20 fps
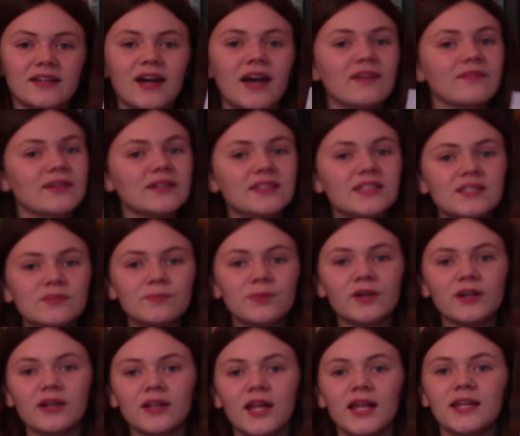I read this
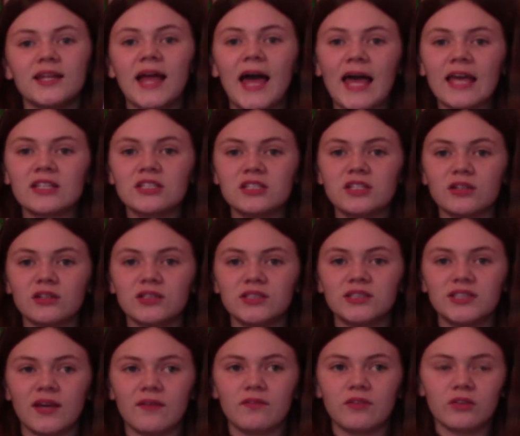book last year in
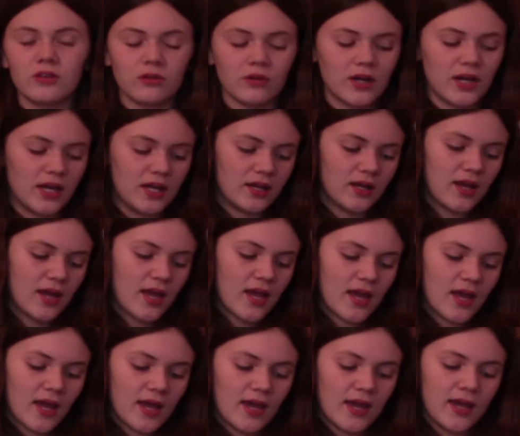7th grade,
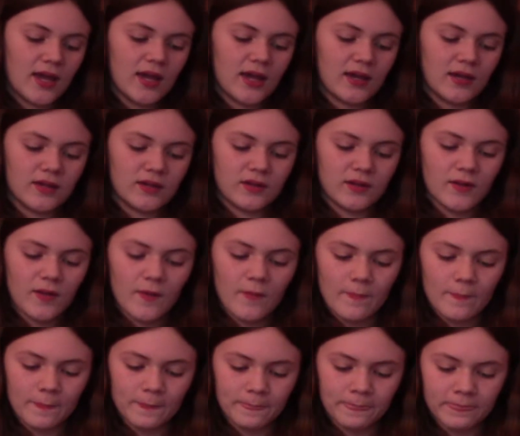and
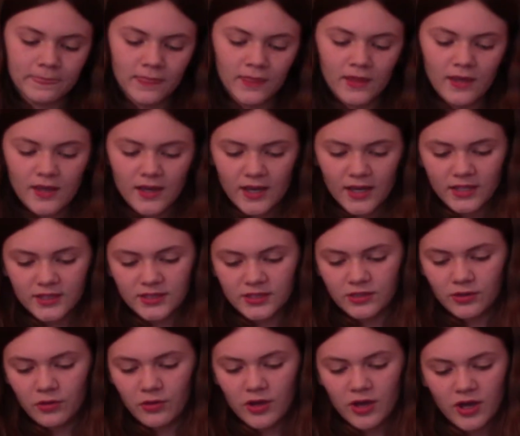it's
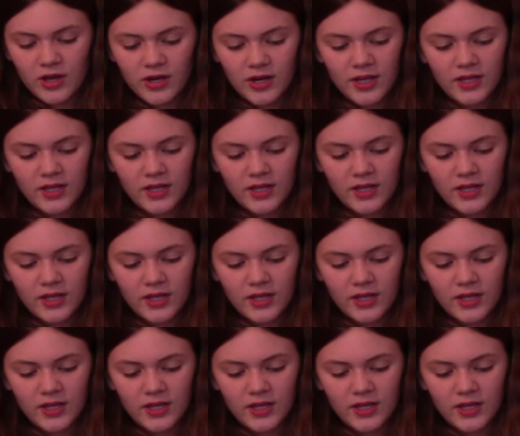so good.